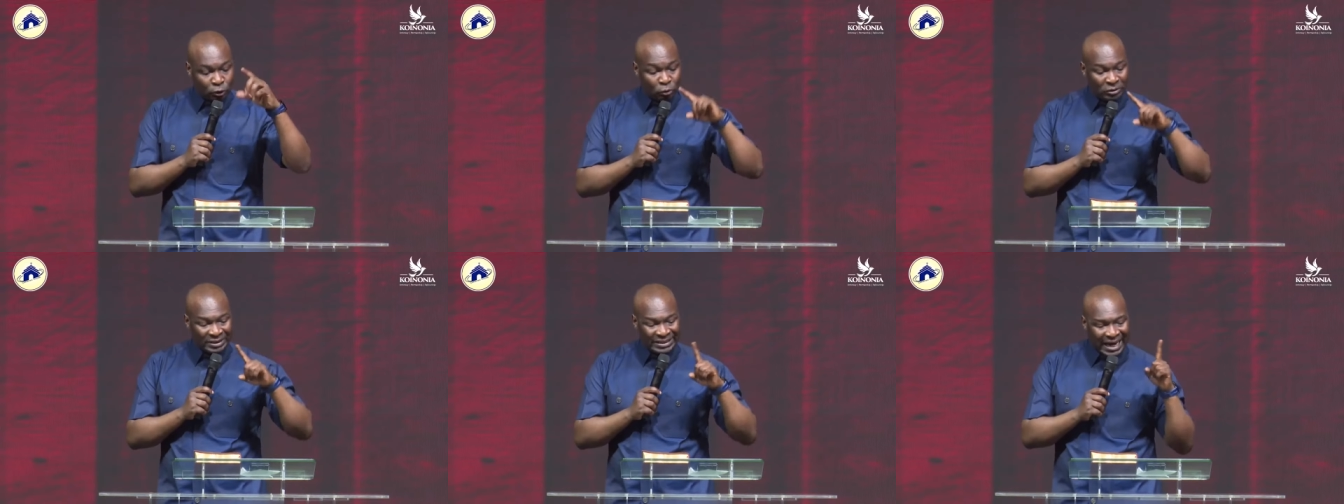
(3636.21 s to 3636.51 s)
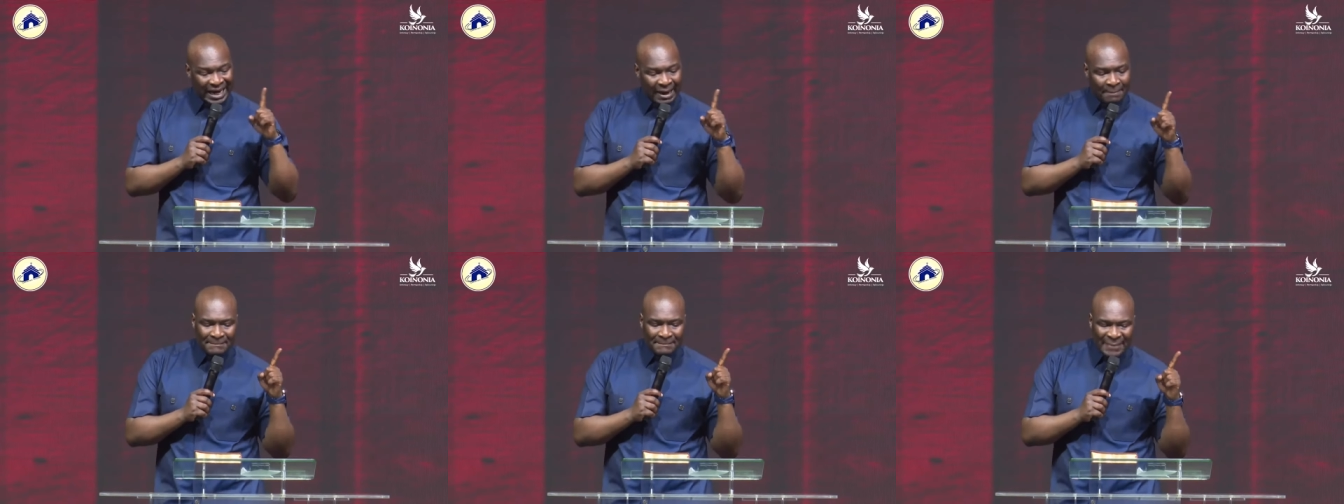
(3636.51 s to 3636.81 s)

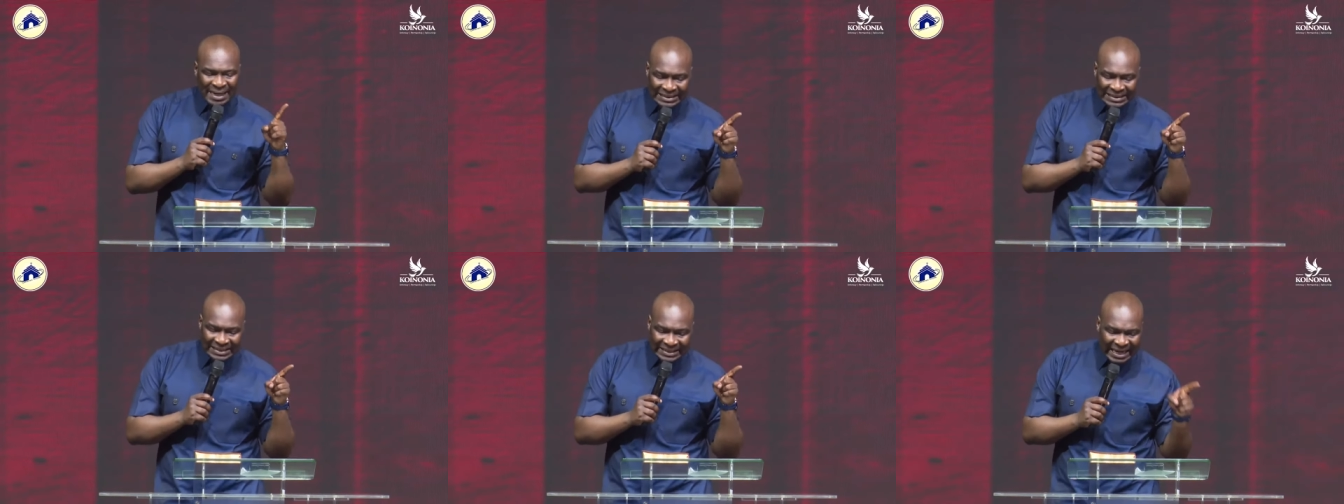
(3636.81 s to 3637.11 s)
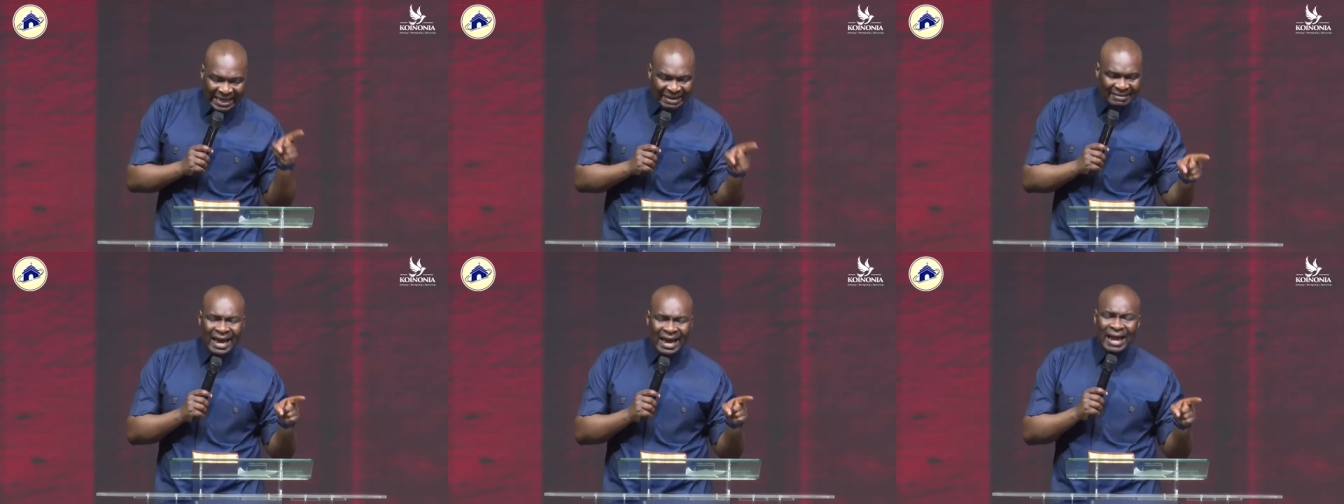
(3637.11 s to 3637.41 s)
their
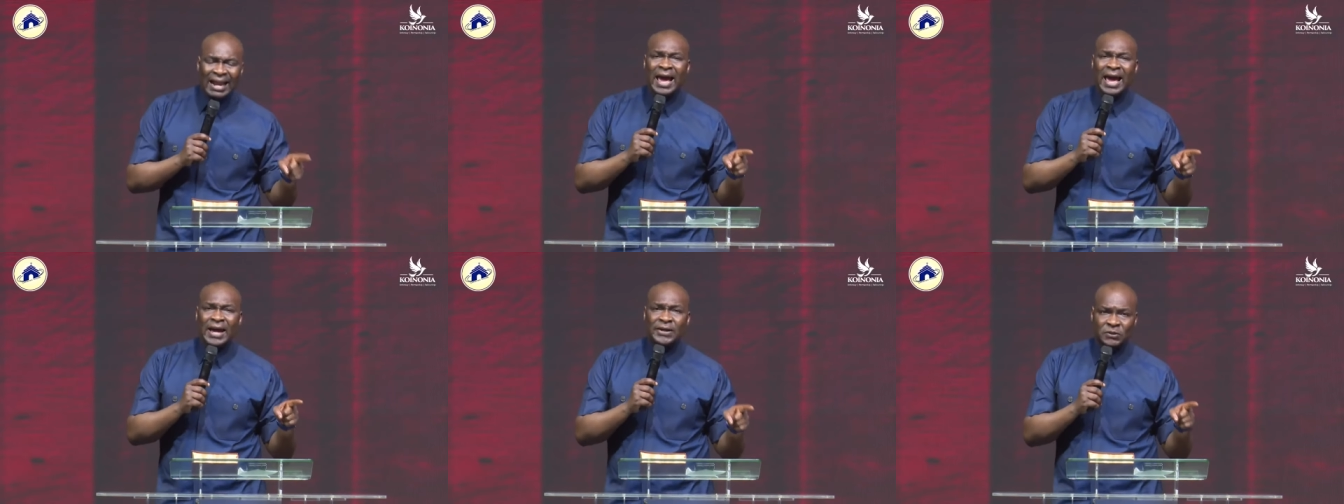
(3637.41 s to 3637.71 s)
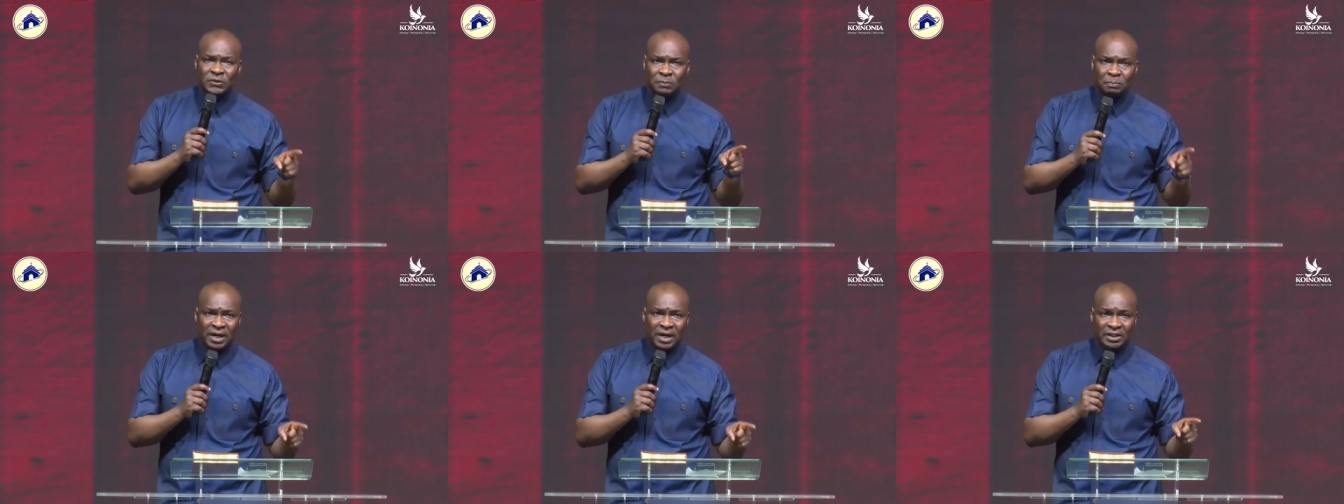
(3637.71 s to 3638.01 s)
material
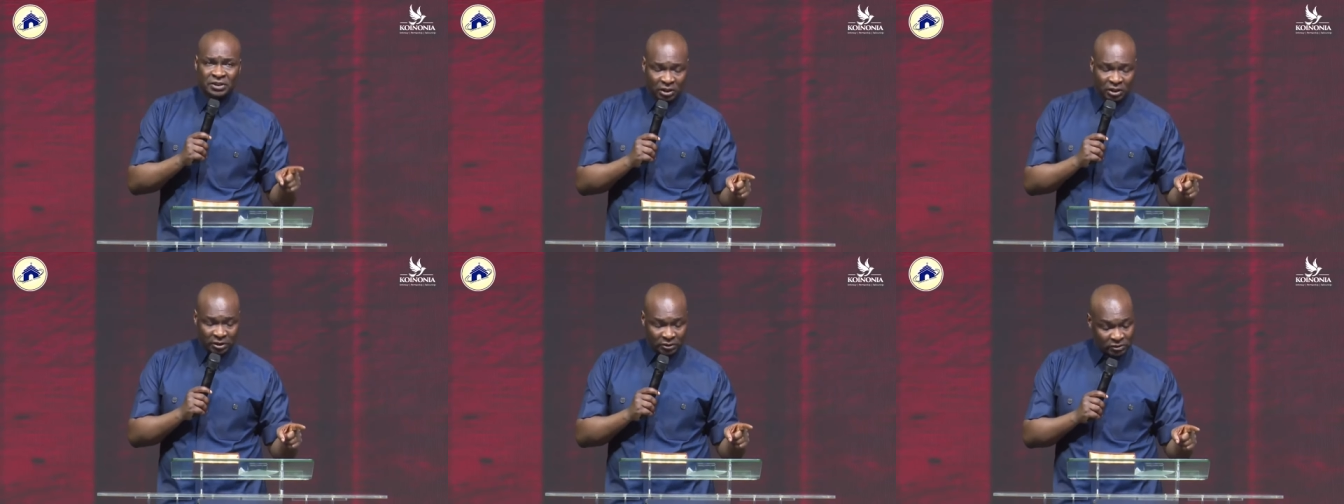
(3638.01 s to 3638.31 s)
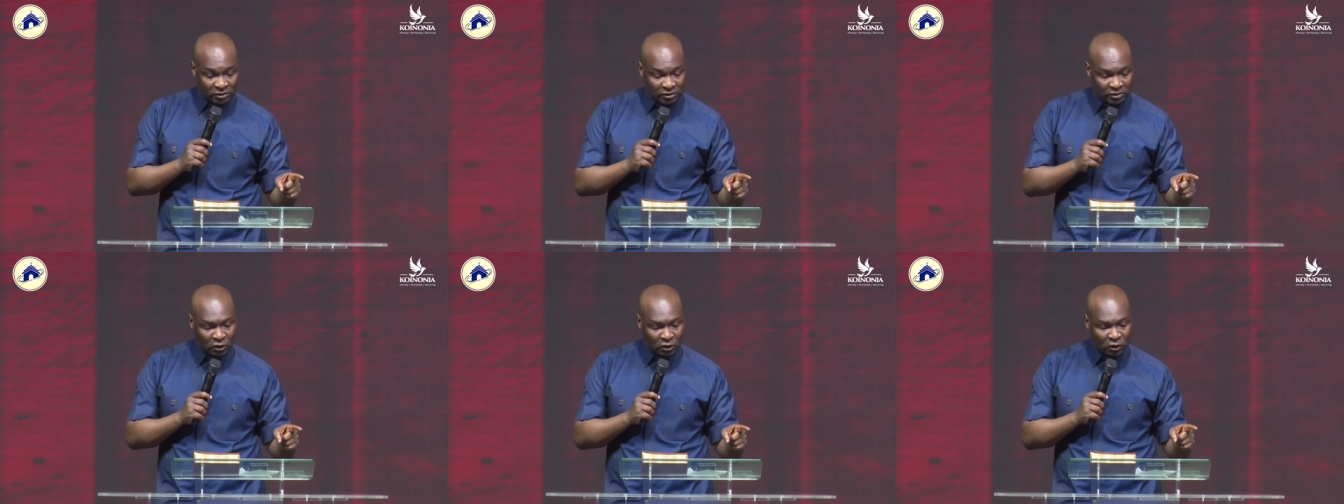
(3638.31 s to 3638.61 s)

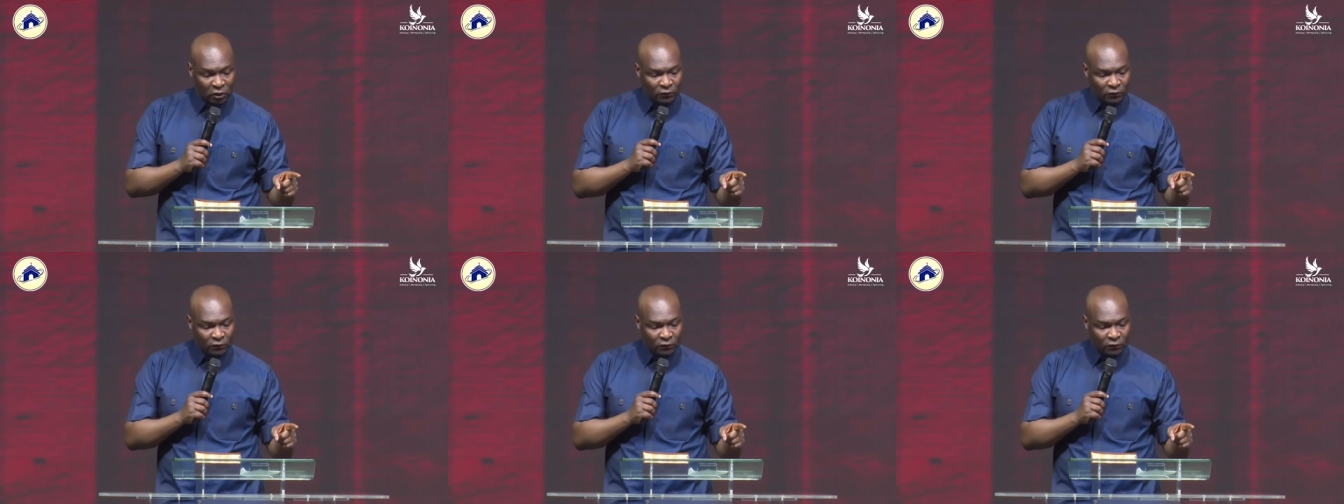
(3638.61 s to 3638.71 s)
expressions